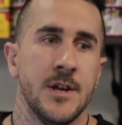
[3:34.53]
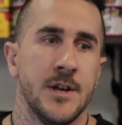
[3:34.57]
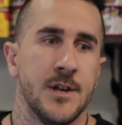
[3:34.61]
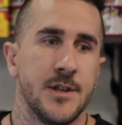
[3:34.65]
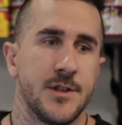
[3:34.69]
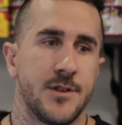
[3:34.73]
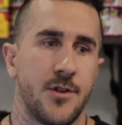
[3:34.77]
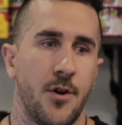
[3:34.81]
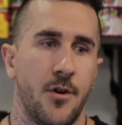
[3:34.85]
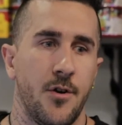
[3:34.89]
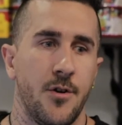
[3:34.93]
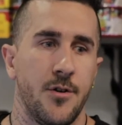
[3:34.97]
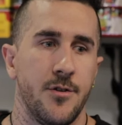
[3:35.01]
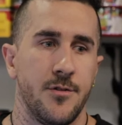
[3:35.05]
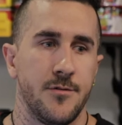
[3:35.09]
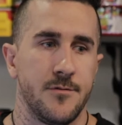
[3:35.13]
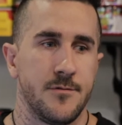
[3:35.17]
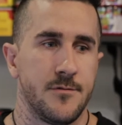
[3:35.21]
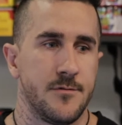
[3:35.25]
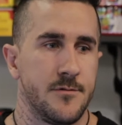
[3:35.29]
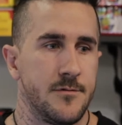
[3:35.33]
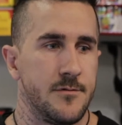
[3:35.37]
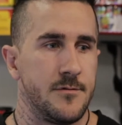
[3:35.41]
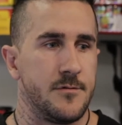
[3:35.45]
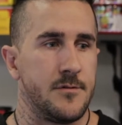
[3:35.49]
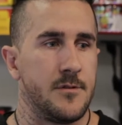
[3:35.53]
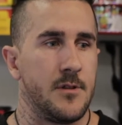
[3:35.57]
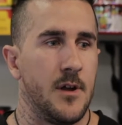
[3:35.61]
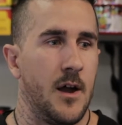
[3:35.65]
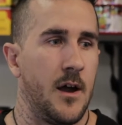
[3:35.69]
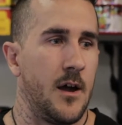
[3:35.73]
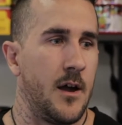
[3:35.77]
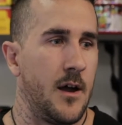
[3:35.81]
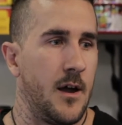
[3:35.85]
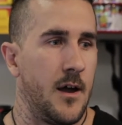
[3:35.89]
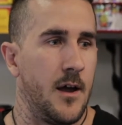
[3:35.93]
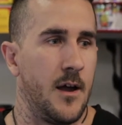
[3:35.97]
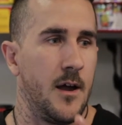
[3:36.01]
So in
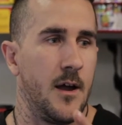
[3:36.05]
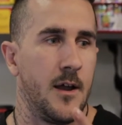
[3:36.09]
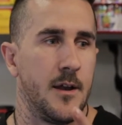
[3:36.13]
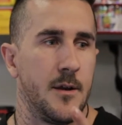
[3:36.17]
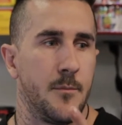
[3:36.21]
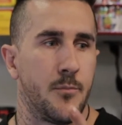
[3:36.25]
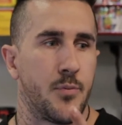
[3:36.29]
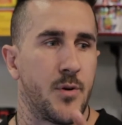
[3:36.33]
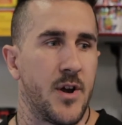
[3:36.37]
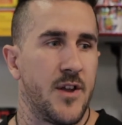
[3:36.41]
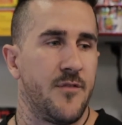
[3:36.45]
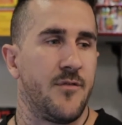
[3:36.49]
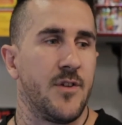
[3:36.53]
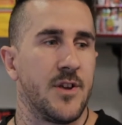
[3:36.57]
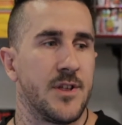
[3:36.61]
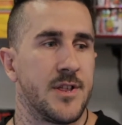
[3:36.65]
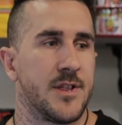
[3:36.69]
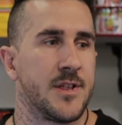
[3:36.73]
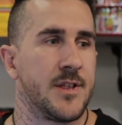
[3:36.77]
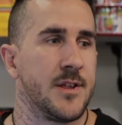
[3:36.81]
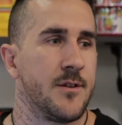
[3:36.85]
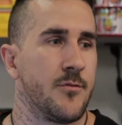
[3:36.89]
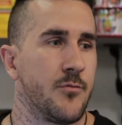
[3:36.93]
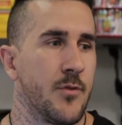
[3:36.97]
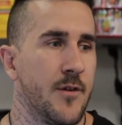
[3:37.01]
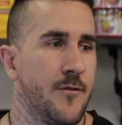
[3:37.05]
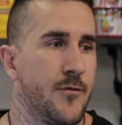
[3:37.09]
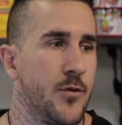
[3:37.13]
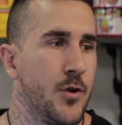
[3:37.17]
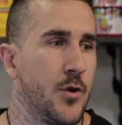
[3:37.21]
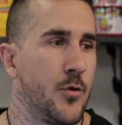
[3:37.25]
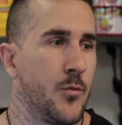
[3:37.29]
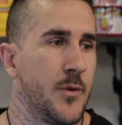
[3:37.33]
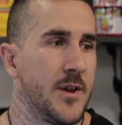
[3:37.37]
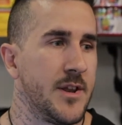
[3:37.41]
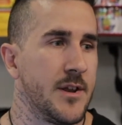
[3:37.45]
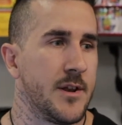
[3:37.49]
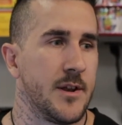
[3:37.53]
a previous
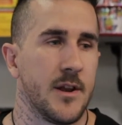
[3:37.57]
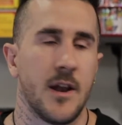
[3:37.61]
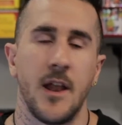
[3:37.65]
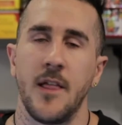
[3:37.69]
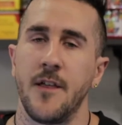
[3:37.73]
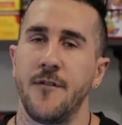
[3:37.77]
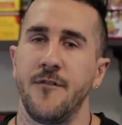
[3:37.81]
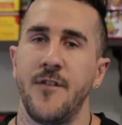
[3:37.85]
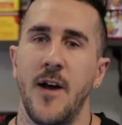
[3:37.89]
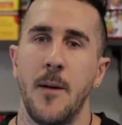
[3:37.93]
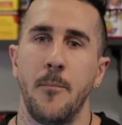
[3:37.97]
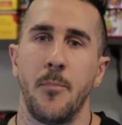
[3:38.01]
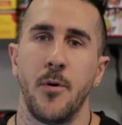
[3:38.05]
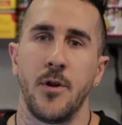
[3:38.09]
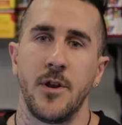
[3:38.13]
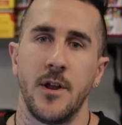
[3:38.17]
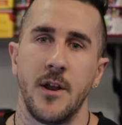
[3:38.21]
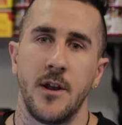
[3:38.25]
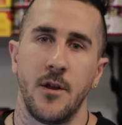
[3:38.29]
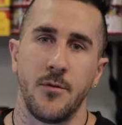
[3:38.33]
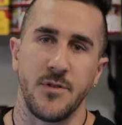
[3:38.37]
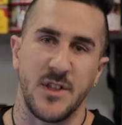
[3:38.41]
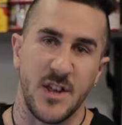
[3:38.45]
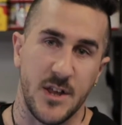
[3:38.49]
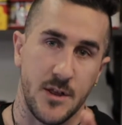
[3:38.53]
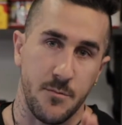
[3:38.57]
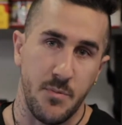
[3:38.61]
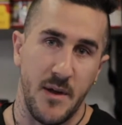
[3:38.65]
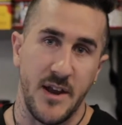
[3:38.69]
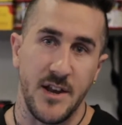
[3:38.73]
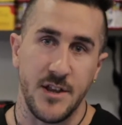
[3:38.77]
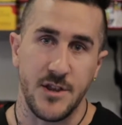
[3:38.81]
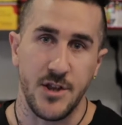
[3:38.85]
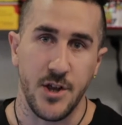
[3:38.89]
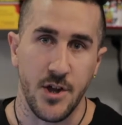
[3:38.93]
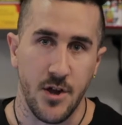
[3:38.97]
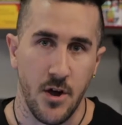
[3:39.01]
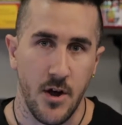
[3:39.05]
review, we did another fat burner, and I was
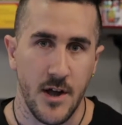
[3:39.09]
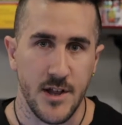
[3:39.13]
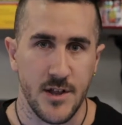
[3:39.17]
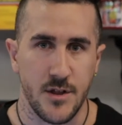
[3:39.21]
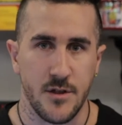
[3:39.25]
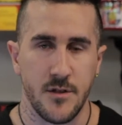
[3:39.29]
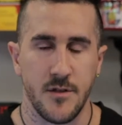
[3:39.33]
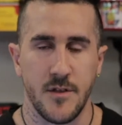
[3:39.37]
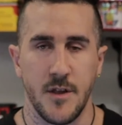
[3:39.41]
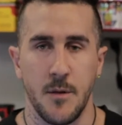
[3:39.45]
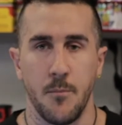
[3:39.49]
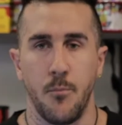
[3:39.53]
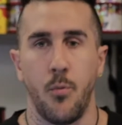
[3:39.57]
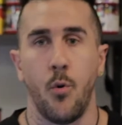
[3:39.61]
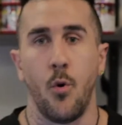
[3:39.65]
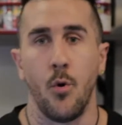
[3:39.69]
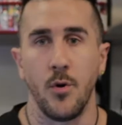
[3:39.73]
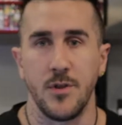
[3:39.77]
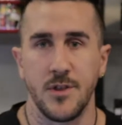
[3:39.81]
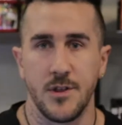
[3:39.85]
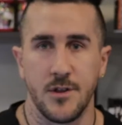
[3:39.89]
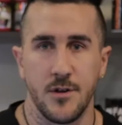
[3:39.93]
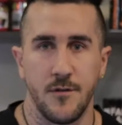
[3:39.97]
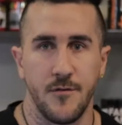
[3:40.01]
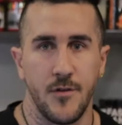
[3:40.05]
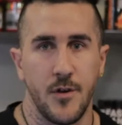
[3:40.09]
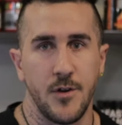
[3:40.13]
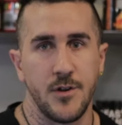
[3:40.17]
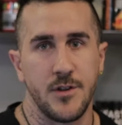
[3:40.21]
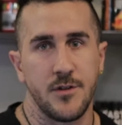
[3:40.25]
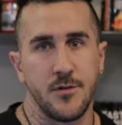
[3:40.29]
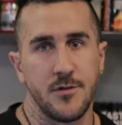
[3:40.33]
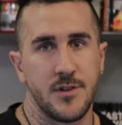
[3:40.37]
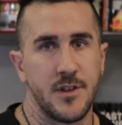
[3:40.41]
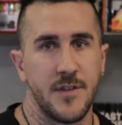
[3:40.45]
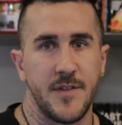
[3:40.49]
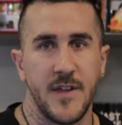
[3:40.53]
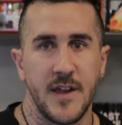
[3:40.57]
explaining to you guys the importance of those
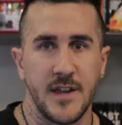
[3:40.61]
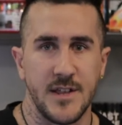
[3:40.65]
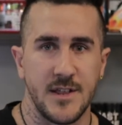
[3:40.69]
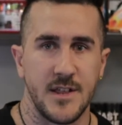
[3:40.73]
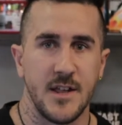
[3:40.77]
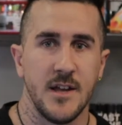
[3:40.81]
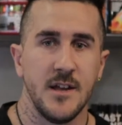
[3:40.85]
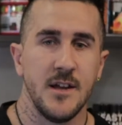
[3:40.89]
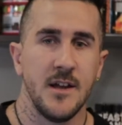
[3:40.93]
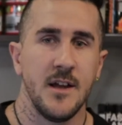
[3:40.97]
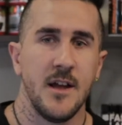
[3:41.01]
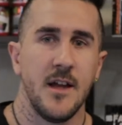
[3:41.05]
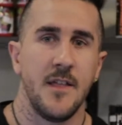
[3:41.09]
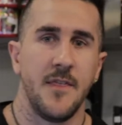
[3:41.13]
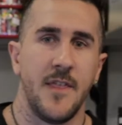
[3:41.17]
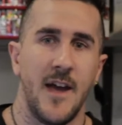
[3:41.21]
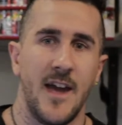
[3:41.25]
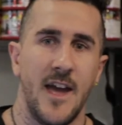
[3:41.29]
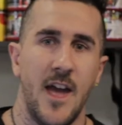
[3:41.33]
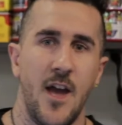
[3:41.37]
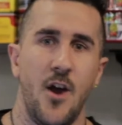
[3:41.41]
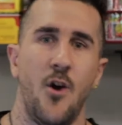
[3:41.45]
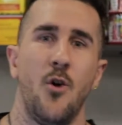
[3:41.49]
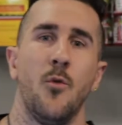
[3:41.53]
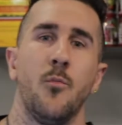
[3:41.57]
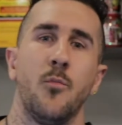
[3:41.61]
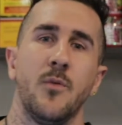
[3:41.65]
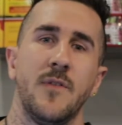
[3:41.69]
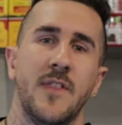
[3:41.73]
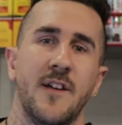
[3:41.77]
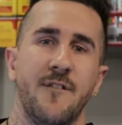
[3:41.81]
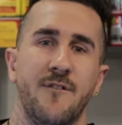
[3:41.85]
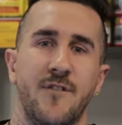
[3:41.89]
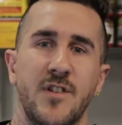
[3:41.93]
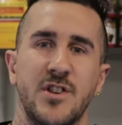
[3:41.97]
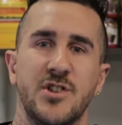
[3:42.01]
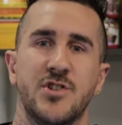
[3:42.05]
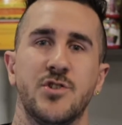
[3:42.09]
sorts of things. They help with
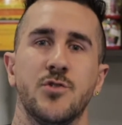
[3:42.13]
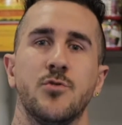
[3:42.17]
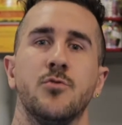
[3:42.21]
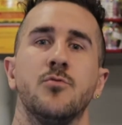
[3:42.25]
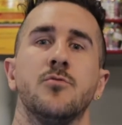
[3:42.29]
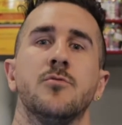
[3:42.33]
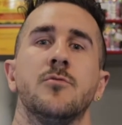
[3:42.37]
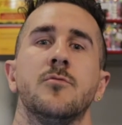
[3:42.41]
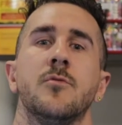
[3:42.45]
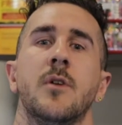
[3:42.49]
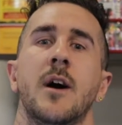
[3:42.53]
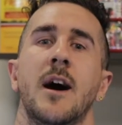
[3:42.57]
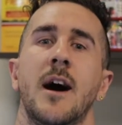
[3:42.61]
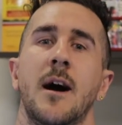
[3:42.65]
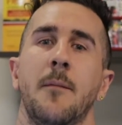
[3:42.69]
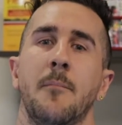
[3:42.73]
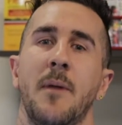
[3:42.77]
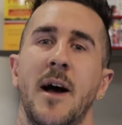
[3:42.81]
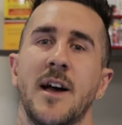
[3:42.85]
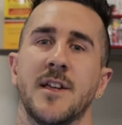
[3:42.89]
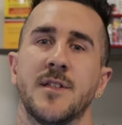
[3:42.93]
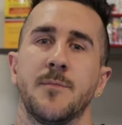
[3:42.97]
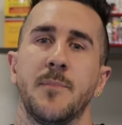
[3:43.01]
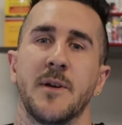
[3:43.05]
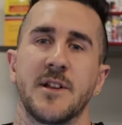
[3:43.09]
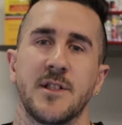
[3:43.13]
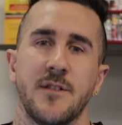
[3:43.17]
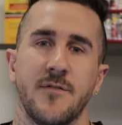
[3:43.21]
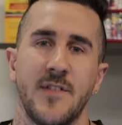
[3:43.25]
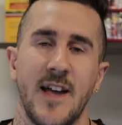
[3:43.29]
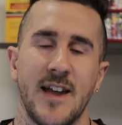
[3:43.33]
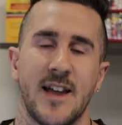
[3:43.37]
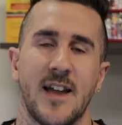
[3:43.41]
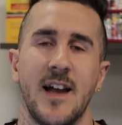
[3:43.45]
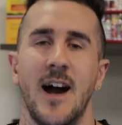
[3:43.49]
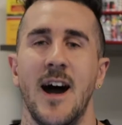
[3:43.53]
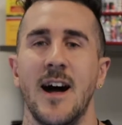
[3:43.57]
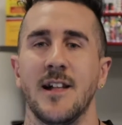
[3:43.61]
the visual aspect of
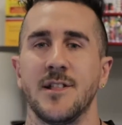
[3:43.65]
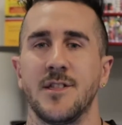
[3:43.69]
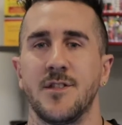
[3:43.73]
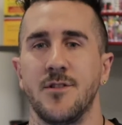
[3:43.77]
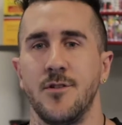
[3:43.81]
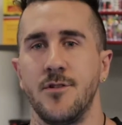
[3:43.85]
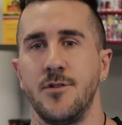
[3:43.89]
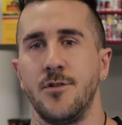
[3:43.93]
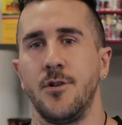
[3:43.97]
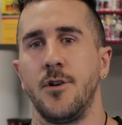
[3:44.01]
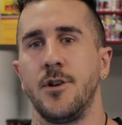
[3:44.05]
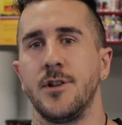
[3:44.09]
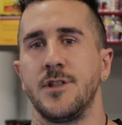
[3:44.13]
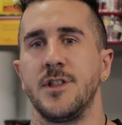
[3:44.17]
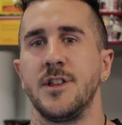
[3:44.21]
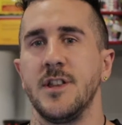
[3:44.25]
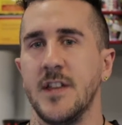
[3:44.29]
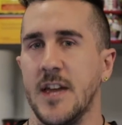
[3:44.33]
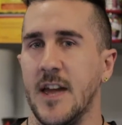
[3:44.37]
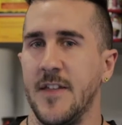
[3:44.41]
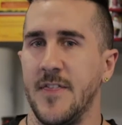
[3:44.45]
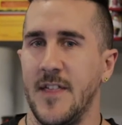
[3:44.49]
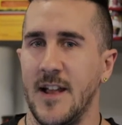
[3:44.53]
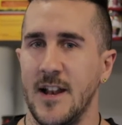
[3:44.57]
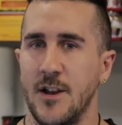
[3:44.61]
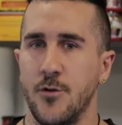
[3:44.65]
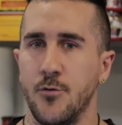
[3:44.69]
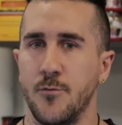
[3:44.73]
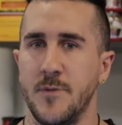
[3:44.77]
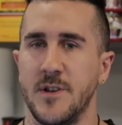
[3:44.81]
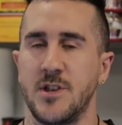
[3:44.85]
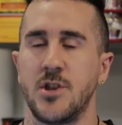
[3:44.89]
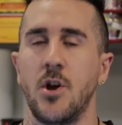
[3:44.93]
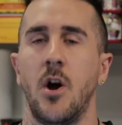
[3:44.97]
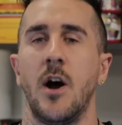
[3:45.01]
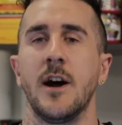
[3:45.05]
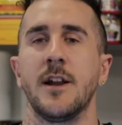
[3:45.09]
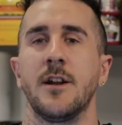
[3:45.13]
that cut. So noticing you get that little
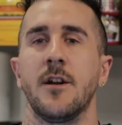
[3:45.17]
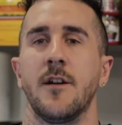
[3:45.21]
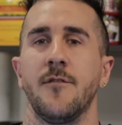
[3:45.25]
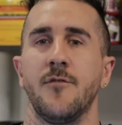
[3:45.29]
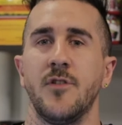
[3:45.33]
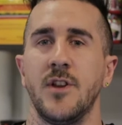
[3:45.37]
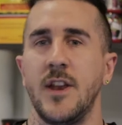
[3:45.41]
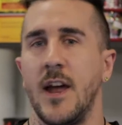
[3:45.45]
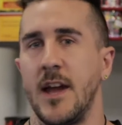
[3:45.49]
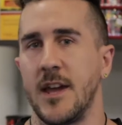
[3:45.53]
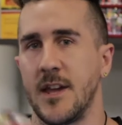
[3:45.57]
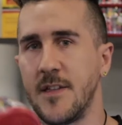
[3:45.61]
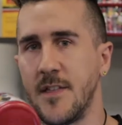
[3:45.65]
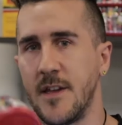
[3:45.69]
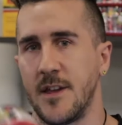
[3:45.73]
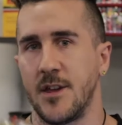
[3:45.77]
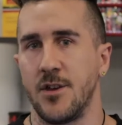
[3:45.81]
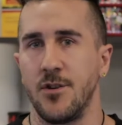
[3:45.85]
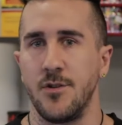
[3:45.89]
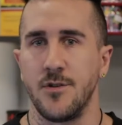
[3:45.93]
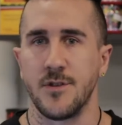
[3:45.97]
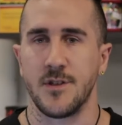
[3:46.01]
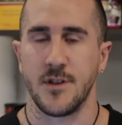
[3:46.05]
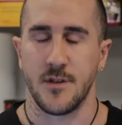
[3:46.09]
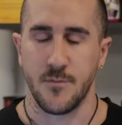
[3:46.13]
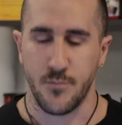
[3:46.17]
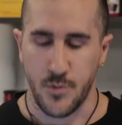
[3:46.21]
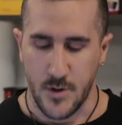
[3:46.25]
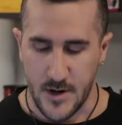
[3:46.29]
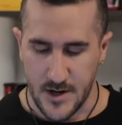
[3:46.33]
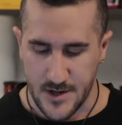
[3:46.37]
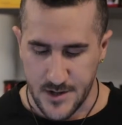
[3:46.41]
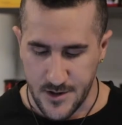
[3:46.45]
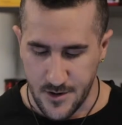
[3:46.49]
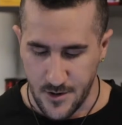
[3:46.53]
bit tighter every day that you use this product.